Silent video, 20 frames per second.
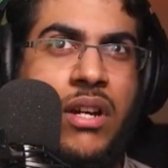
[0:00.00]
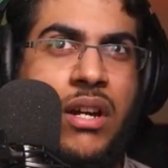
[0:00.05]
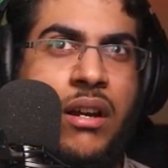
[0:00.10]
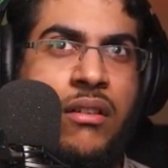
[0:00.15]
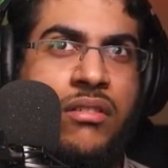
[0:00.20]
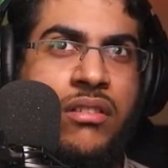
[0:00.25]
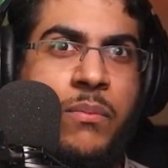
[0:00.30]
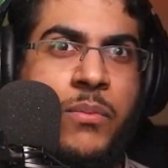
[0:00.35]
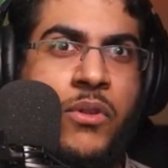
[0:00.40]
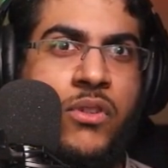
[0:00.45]

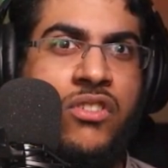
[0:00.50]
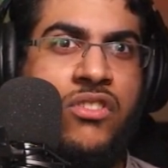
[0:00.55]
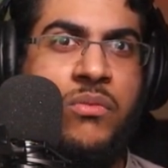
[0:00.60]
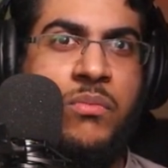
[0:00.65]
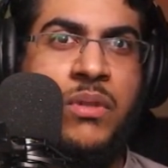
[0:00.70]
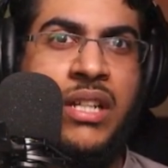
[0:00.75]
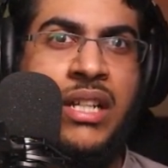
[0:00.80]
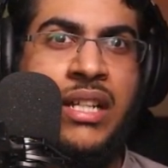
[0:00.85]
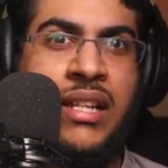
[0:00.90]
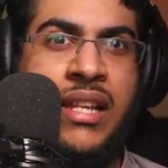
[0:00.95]
are supposed
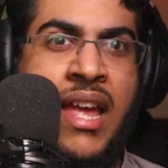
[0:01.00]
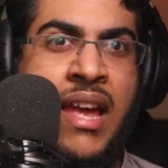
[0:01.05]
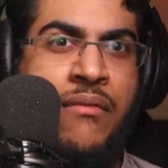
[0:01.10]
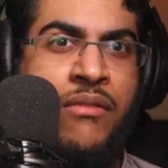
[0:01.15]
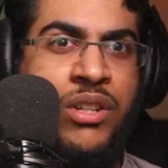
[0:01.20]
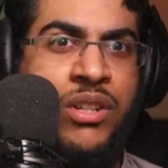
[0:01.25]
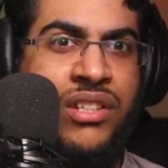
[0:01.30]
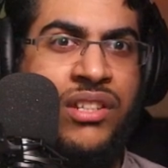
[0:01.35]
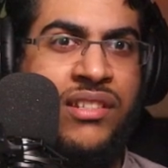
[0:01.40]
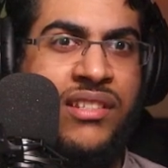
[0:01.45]
to be
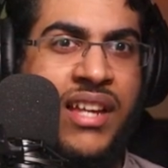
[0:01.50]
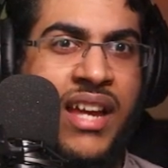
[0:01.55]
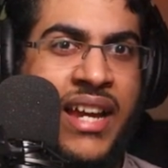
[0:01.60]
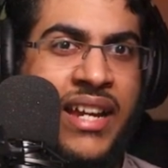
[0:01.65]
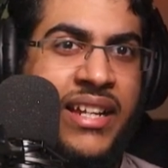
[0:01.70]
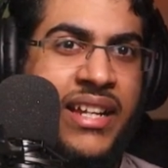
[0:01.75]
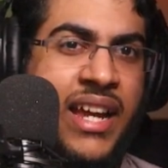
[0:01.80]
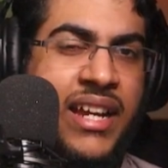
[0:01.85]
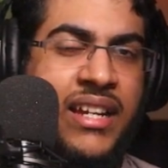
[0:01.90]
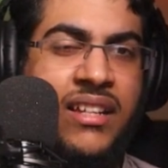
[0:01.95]
level
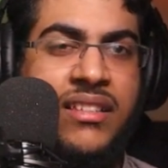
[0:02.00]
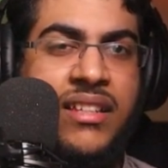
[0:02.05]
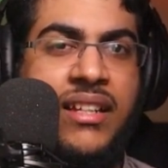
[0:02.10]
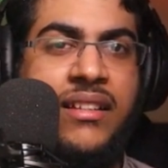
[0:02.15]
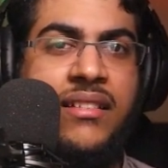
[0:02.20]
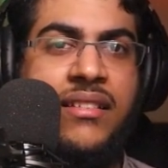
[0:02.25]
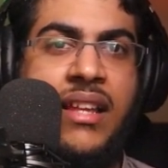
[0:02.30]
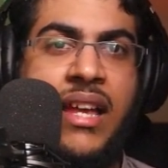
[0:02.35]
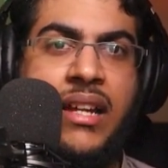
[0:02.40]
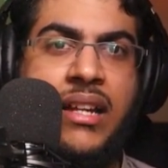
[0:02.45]
design kind of
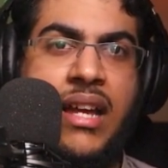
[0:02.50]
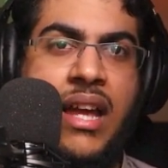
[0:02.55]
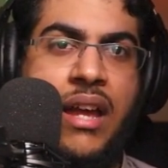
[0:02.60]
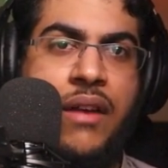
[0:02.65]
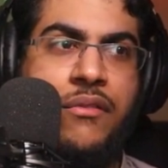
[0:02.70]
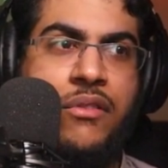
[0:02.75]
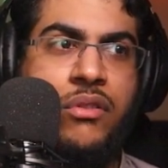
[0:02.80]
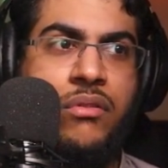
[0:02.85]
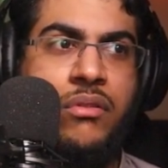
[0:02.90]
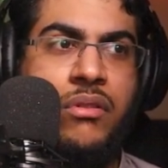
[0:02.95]
things. Like
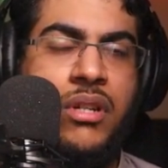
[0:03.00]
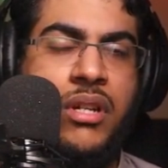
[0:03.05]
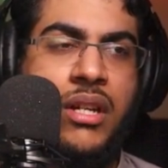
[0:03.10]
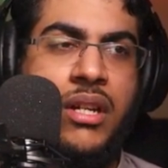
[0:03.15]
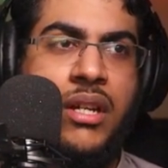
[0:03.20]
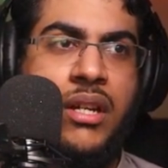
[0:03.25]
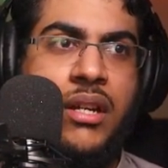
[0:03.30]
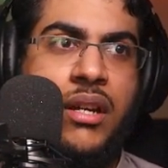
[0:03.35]
I have to